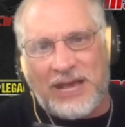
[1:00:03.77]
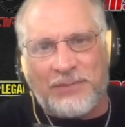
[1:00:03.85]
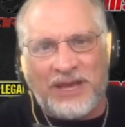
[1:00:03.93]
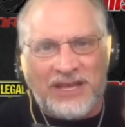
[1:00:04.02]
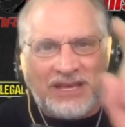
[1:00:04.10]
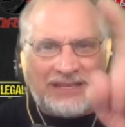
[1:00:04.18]
on
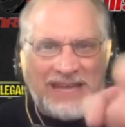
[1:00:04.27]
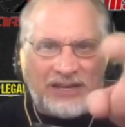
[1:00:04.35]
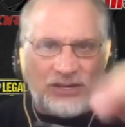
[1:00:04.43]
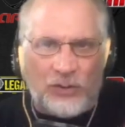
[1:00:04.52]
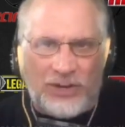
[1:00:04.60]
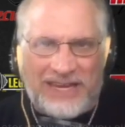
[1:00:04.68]
Friday,
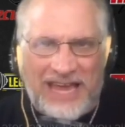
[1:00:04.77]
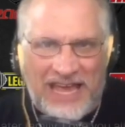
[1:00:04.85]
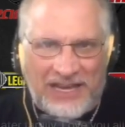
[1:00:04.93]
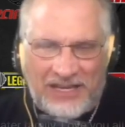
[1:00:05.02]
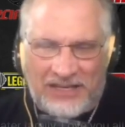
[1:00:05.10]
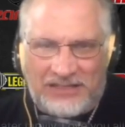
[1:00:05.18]
three p
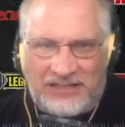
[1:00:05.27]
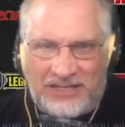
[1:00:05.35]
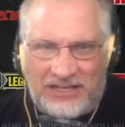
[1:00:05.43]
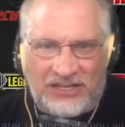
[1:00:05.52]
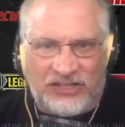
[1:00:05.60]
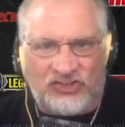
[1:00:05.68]
m
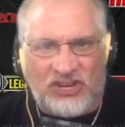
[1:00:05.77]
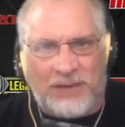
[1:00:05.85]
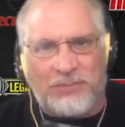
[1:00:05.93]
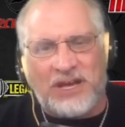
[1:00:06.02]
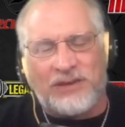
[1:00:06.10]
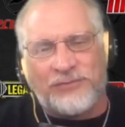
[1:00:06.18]
Thank you
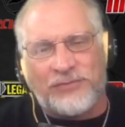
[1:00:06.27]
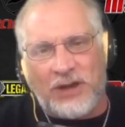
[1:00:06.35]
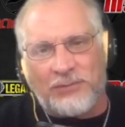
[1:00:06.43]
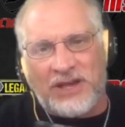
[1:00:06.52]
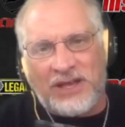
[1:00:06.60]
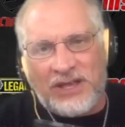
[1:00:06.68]
again
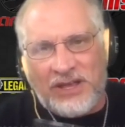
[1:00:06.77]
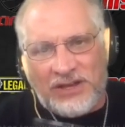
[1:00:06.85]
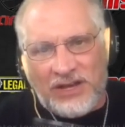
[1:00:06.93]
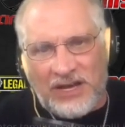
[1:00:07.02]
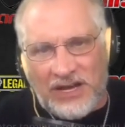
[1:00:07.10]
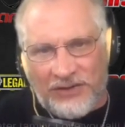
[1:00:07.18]
to
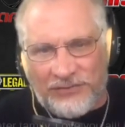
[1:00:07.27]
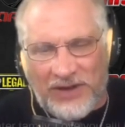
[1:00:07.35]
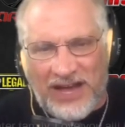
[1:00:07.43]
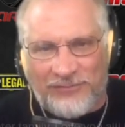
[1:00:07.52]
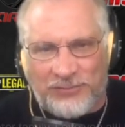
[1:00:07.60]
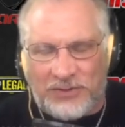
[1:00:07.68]
Gemma
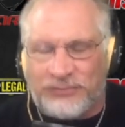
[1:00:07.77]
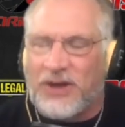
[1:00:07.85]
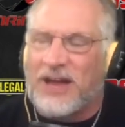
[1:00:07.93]
from